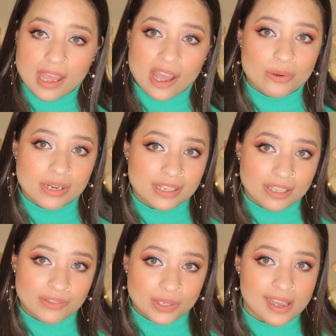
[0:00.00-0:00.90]
out and
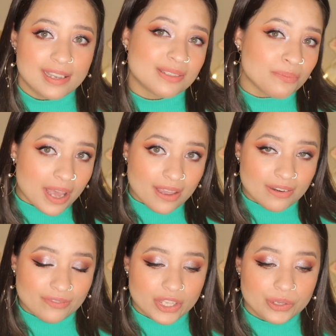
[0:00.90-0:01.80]
give you guys my
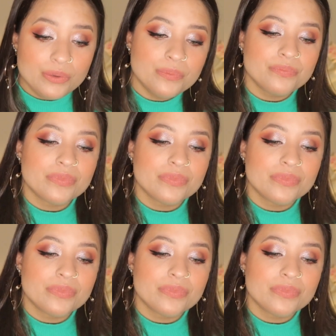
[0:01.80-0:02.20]
review,